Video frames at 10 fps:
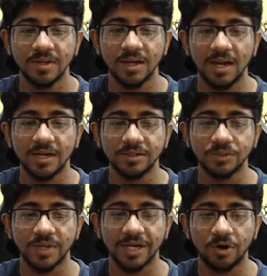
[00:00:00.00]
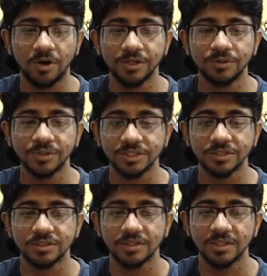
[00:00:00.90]
and you write order
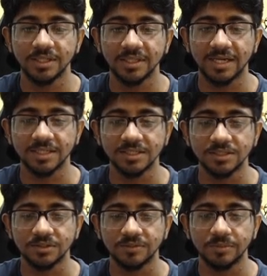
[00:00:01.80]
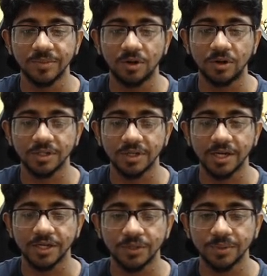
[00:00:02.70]
notation. In that case, it will be order
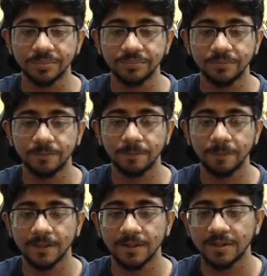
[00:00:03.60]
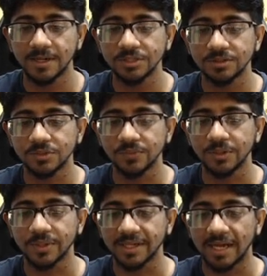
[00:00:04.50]
n into m, right? So this way
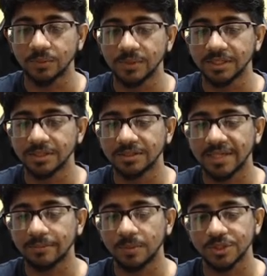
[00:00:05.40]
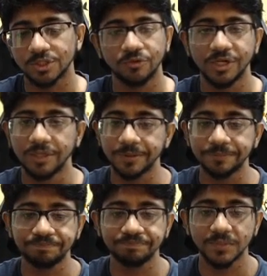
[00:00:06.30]
you can calculate the time complexity of a DP.
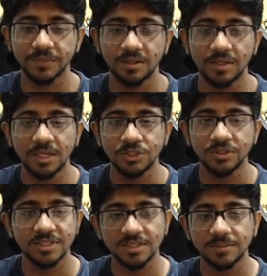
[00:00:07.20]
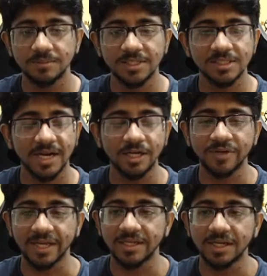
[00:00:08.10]
So this kind of
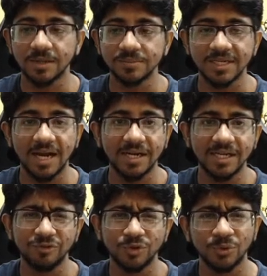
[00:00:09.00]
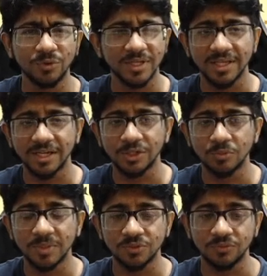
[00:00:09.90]
a technique comes in handy if you don't want to think
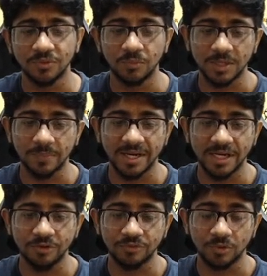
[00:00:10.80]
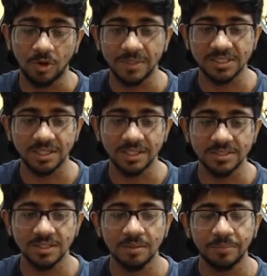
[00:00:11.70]
too much what my kind of complexity
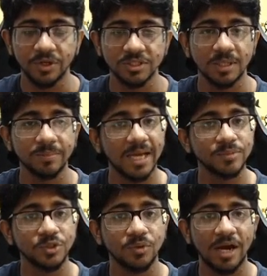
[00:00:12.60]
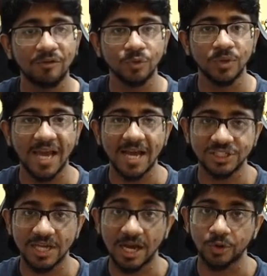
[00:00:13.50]
is, because sometimes you have to
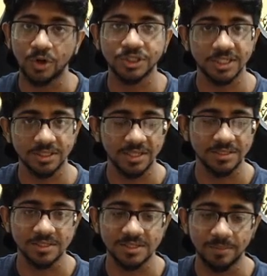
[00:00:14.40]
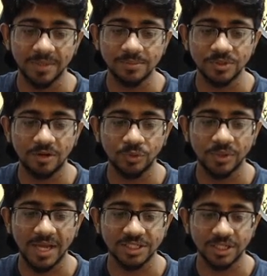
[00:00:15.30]
cache across test cases, sometimes you have to
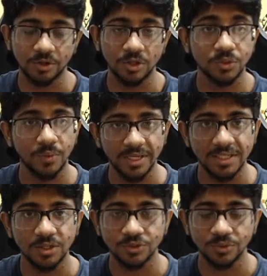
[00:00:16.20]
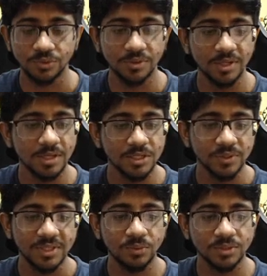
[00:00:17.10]
cache across queries or so.
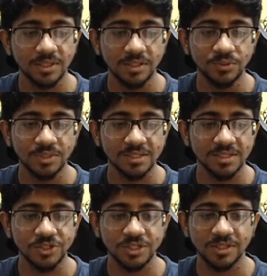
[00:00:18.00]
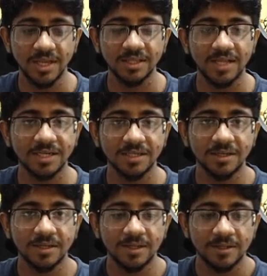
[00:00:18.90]
So in those cases, just think that
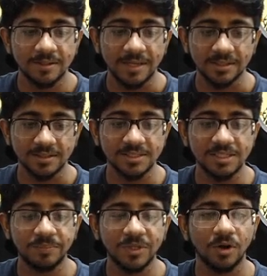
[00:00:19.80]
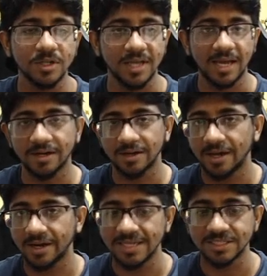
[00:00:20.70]
like this DP calls are
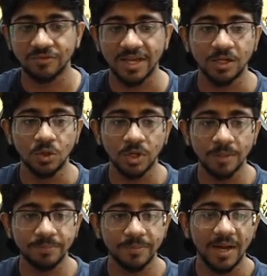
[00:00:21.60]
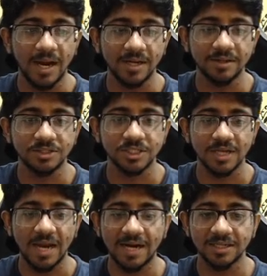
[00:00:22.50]
as if like a lookup, and just
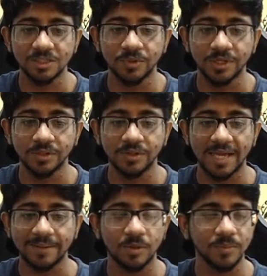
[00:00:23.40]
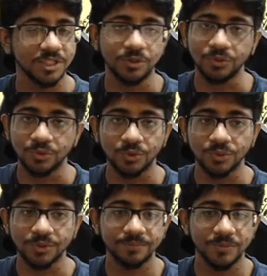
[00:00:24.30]
add this particular time complexity to your
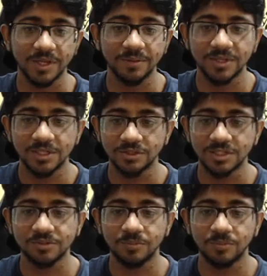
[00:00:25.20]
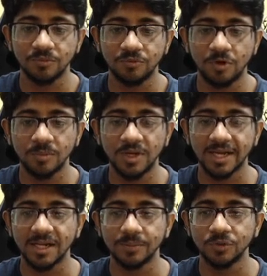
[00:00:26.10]
code. Okay, so this formula
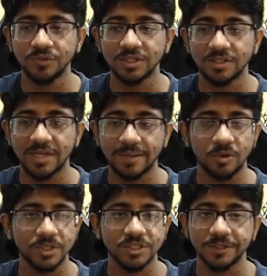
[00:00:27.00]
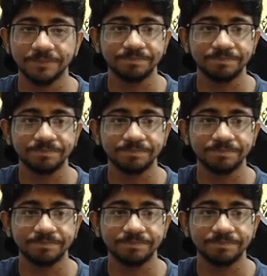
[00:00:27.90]
can help you with time complexity.